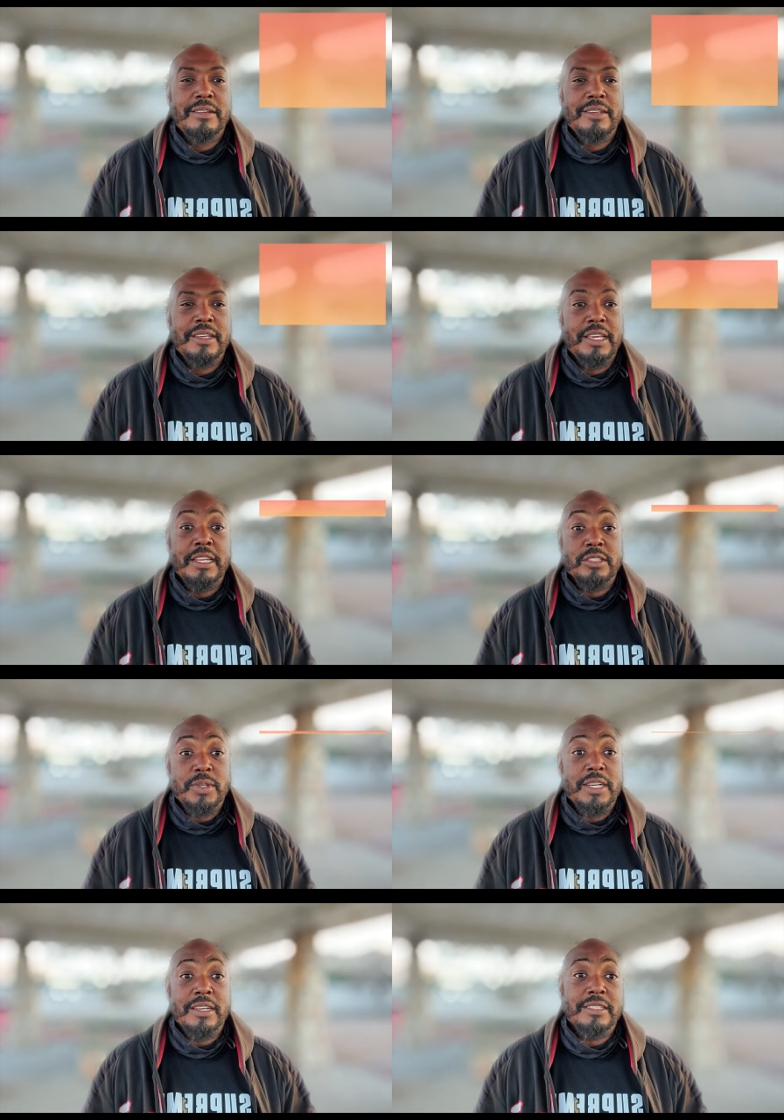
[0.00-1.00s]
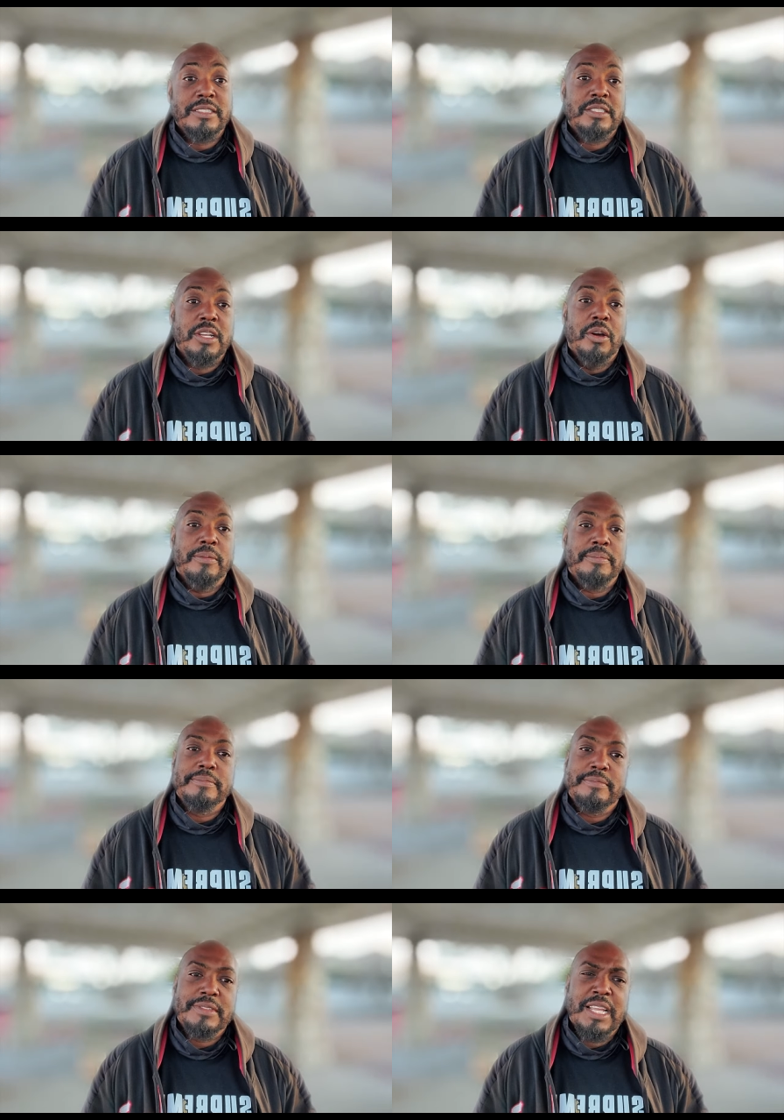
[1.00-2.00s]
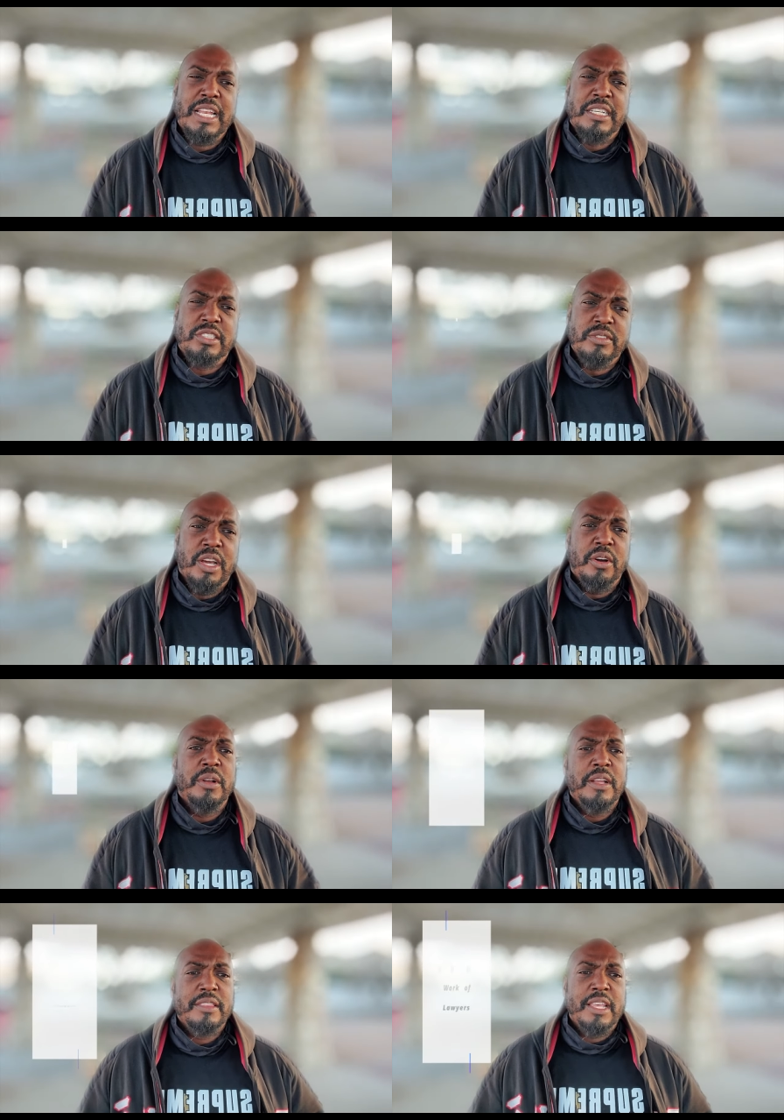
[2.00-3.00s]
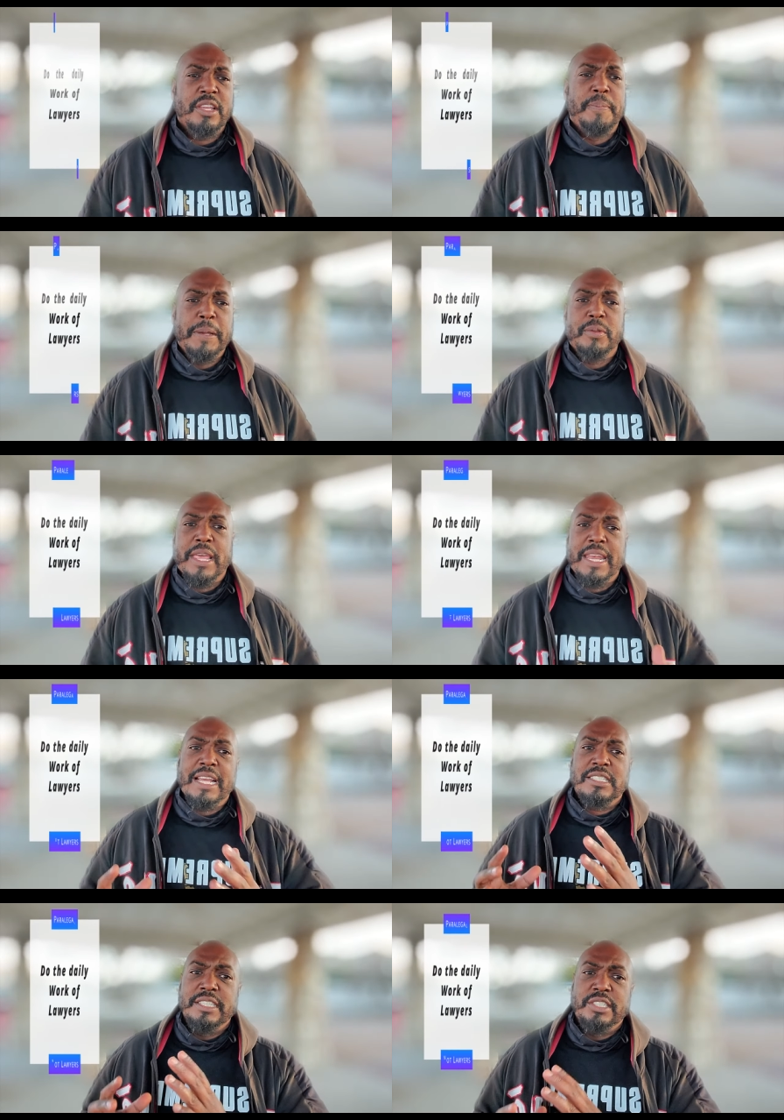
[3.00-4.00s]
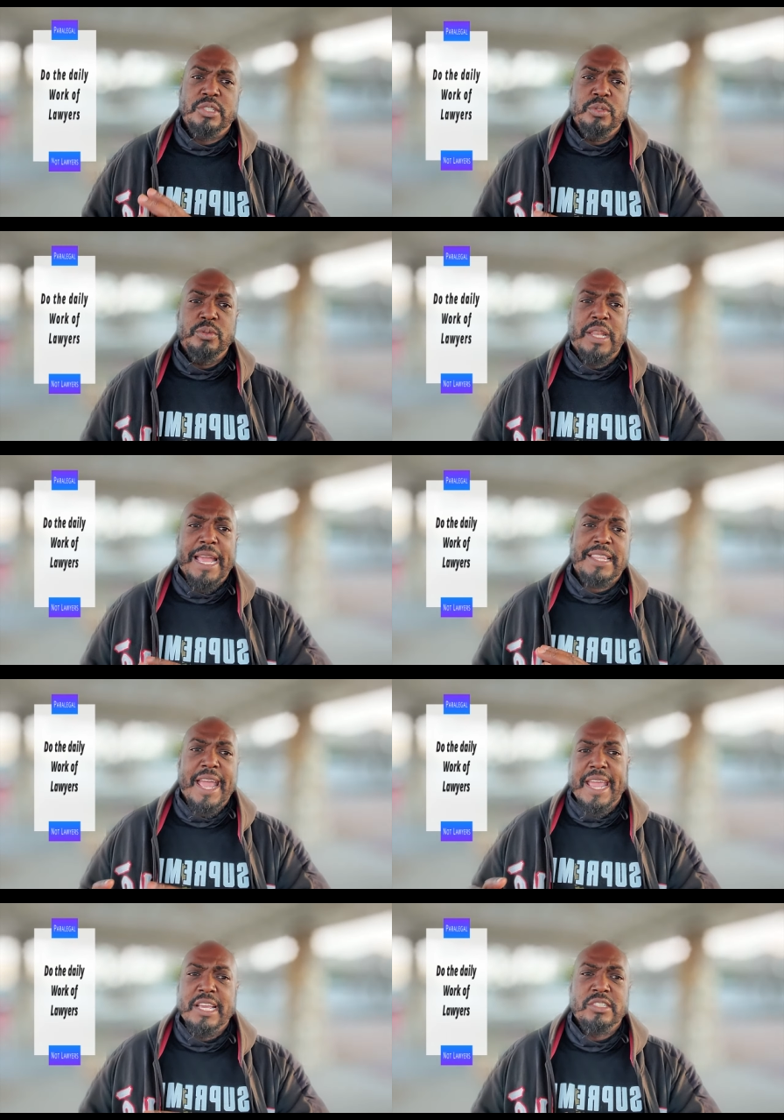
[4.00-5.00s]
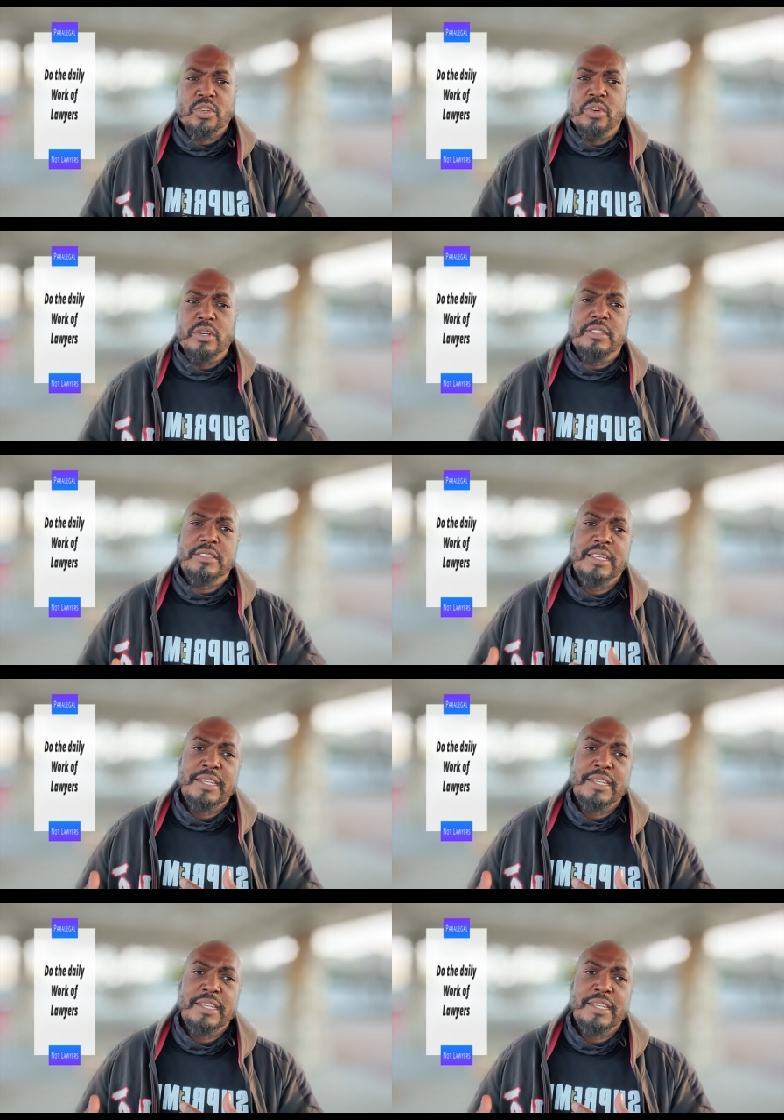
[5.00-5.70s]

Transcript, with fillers: It is what it is. So that lets you know they're the people that actually do like the hands-on